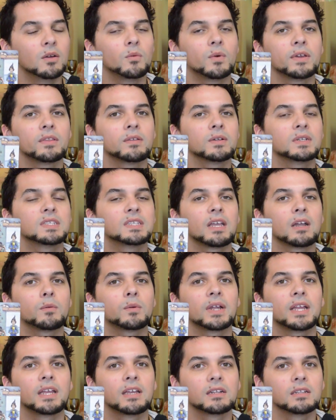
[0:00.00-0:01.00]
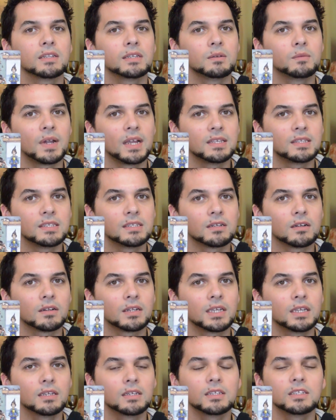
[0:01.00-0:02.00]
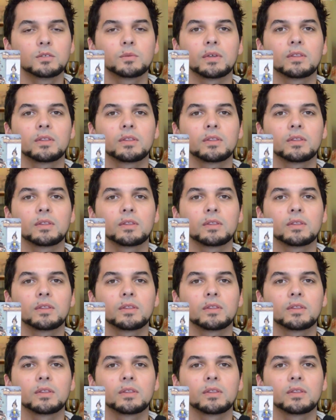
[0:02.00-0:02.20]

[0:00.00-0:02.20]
Whether it's how we're handling raising our kids,